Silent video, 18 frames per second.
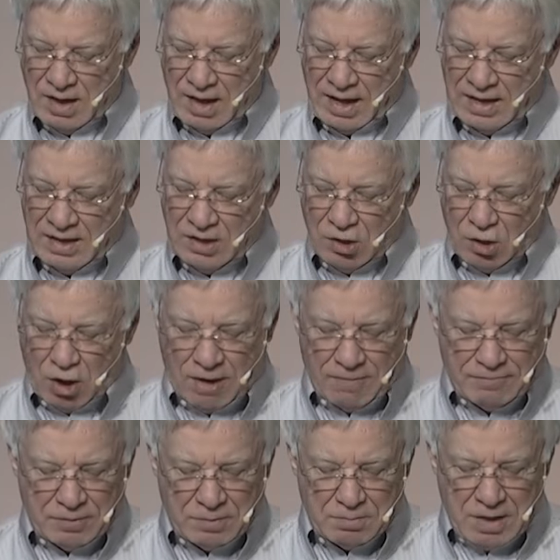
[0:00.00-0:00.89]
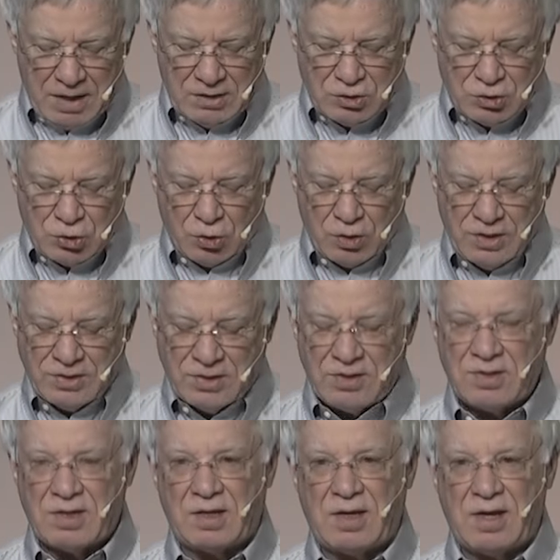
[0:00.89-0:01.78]
and he often made
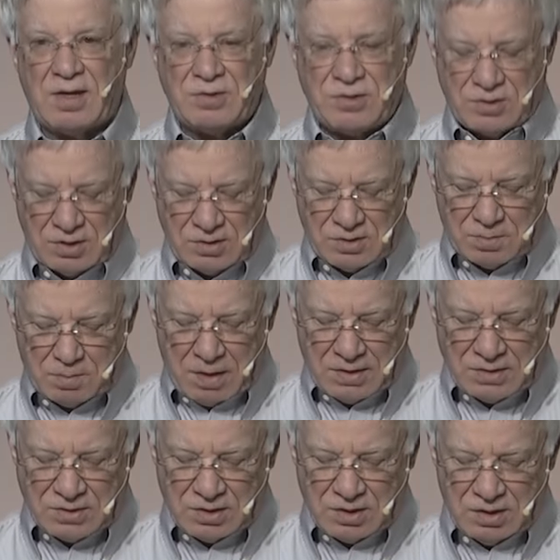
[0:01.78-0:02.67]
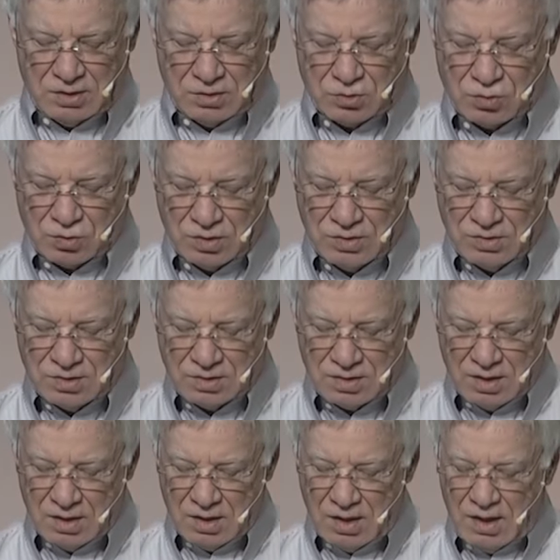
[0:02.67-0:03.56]
choices against his best
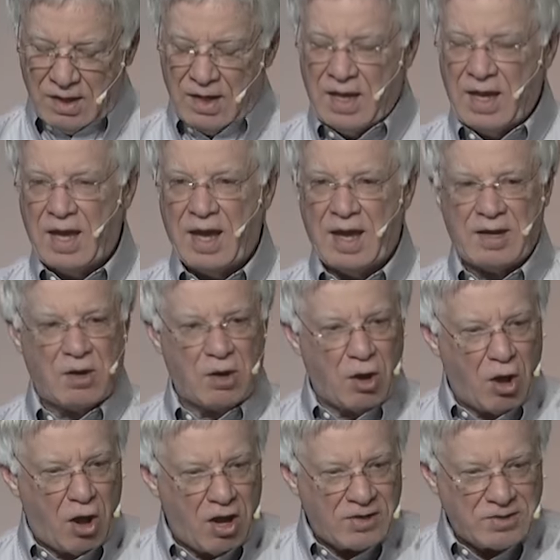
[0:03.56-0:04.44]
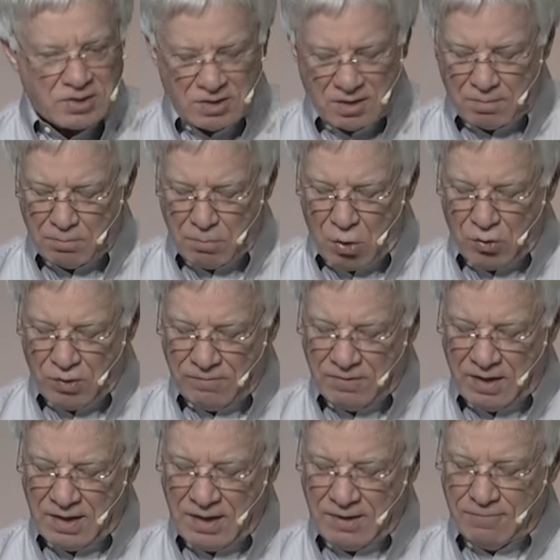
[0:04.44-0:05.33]
interest. He had lost the
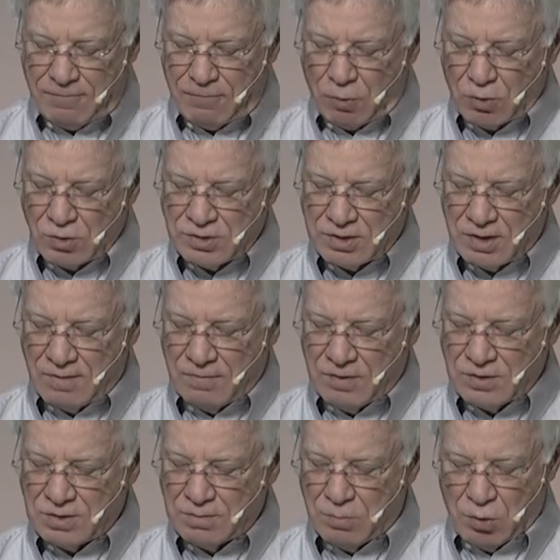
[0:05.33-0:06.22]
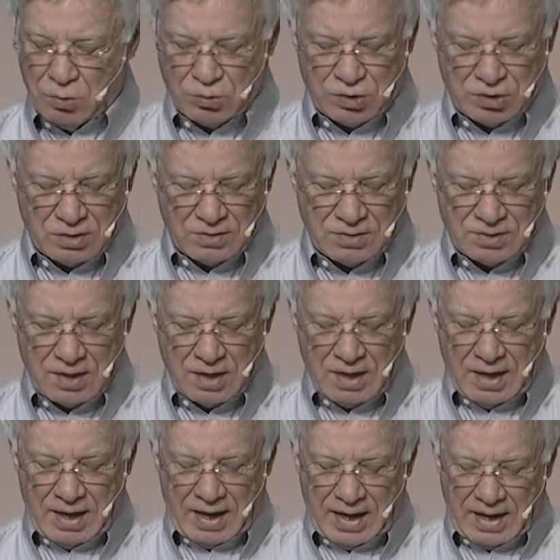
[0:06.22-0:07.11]
motivating force of his emotions,
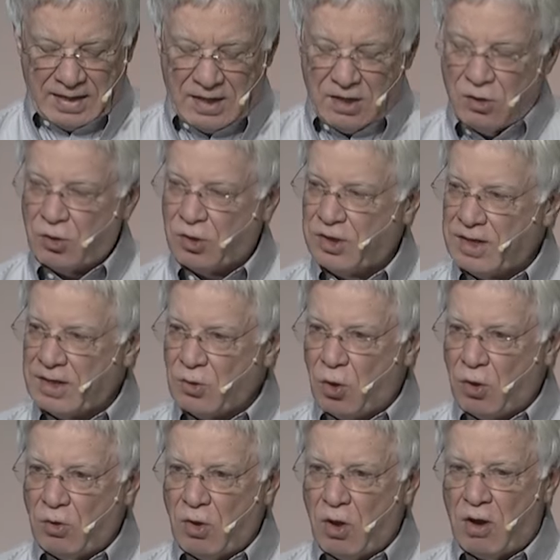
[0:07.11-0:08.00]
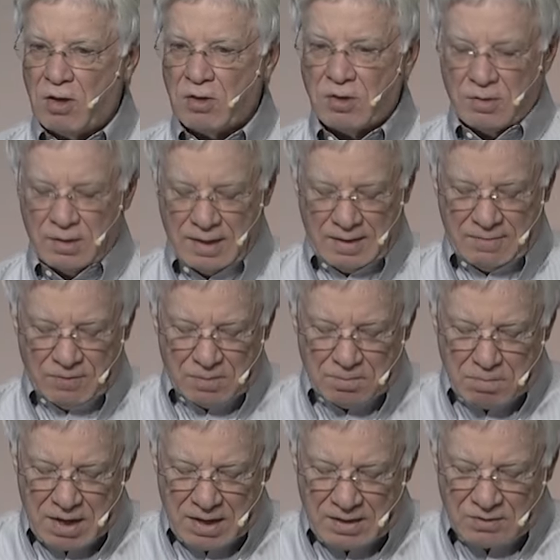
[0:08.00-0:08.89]
and he could no longer
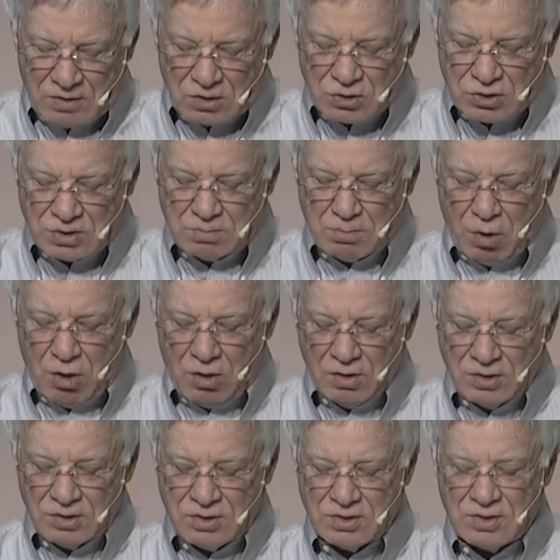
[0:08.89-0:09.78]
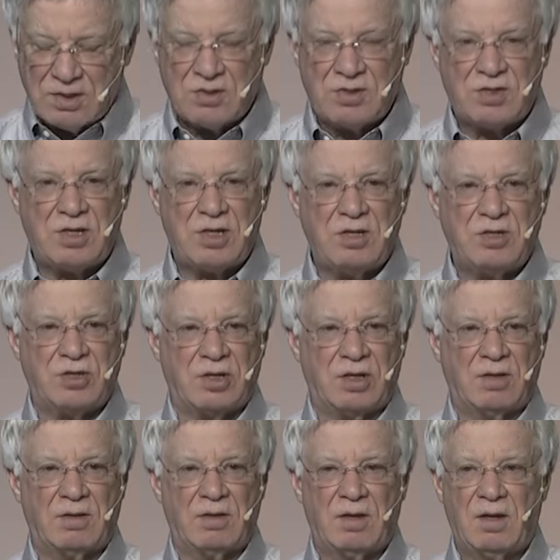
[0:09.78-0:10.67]
even make the smallest
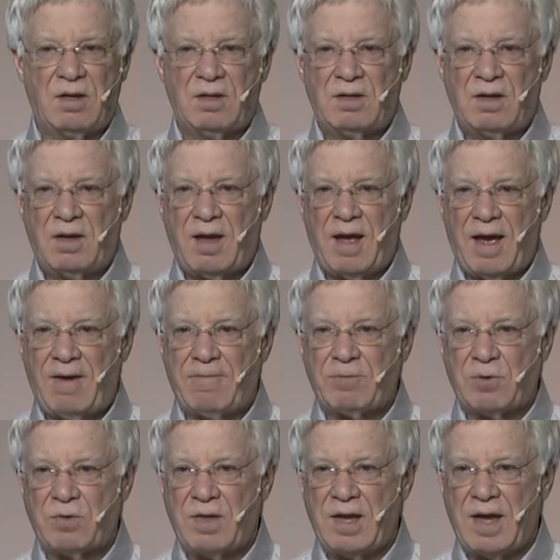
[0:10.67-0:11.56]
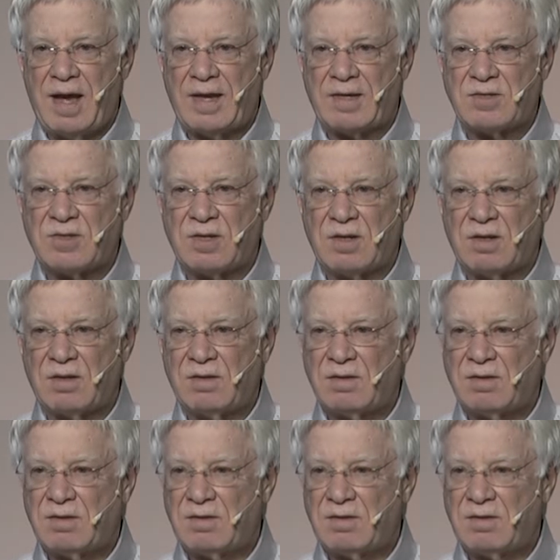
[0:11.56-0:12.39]
decision after the accident.